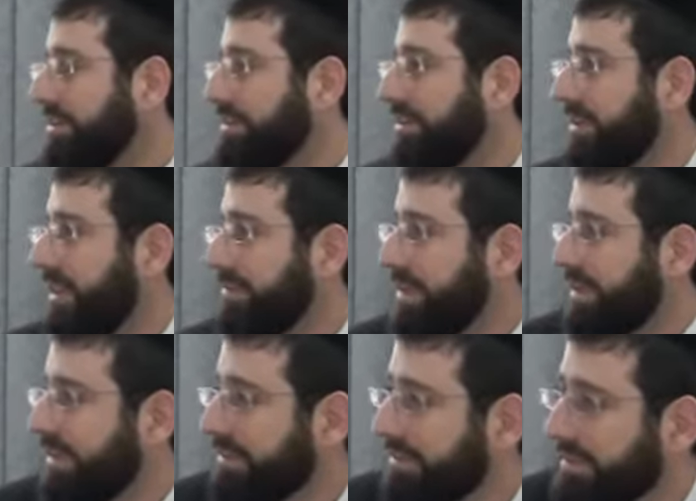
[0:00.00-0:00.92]
So that
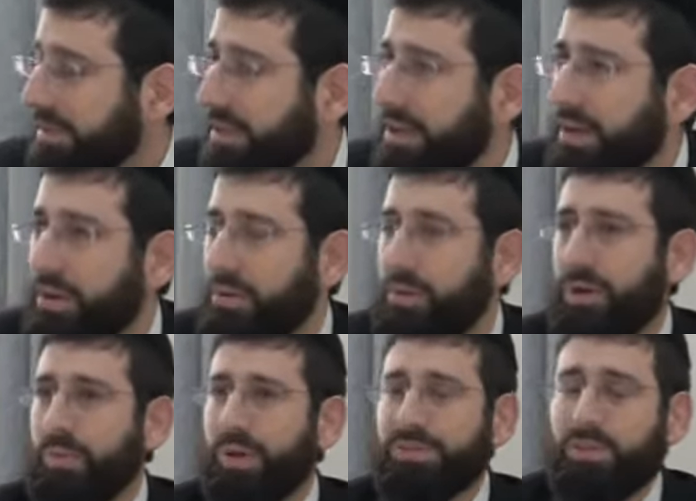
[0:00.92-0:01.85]
means,
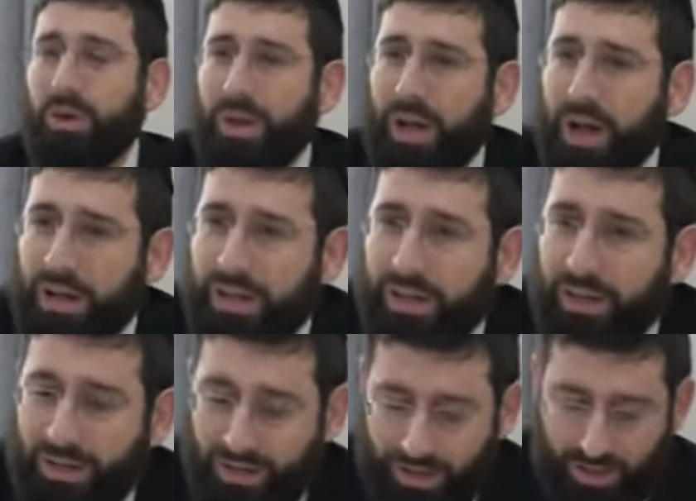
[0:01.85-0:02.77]
what, what's going on
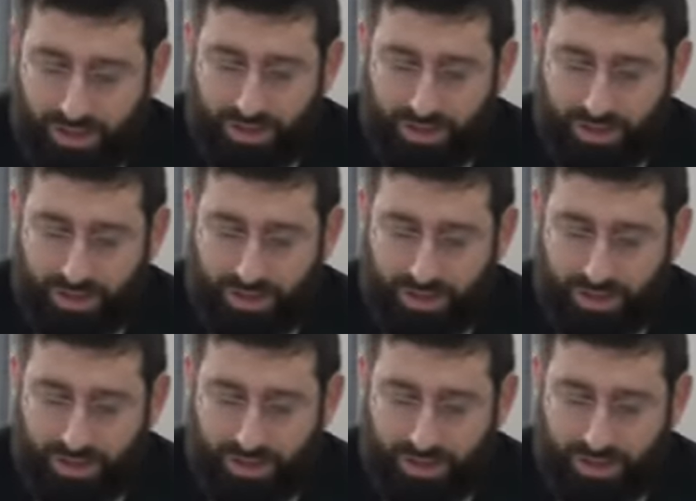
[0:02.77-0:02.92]
here?